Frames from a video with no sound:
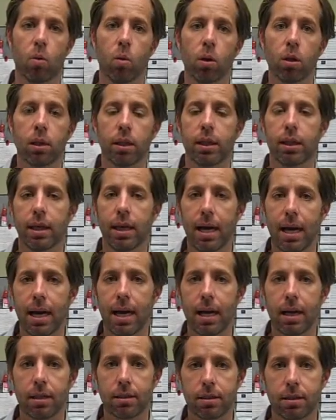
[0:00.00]
oil and
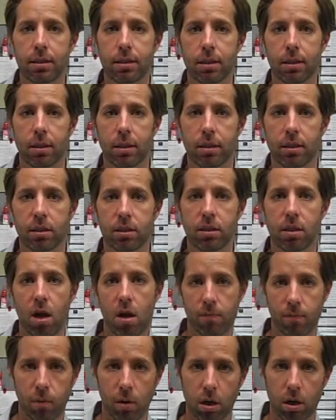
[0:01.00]
gas, the
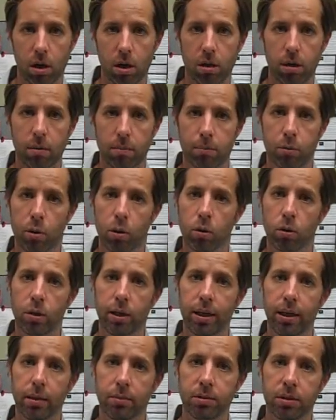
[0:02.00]
software
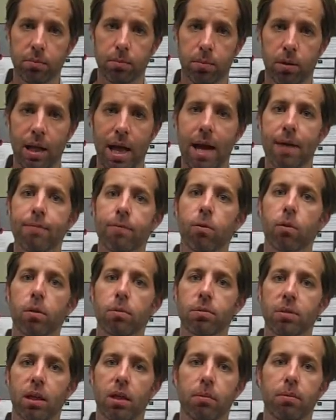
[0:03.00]
programs and
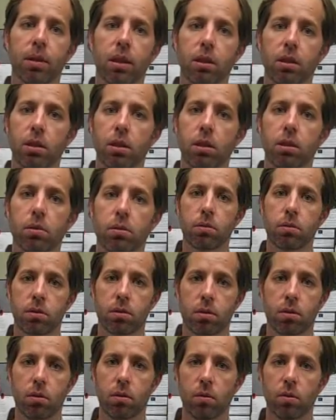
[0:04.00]
platforms that are being
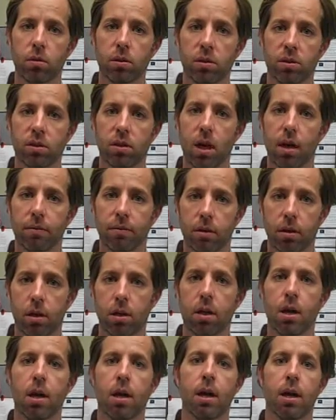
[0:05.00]
used to discover,